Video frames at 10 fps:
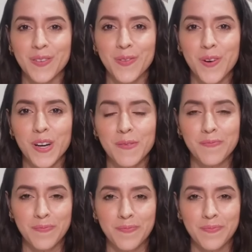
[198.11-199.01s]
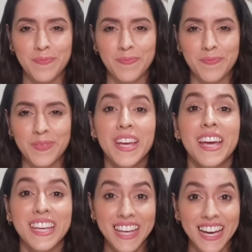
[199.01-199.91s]
for?
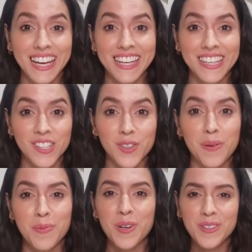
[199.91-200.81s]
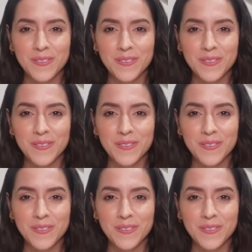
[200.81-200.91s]
Can I get a drum roll?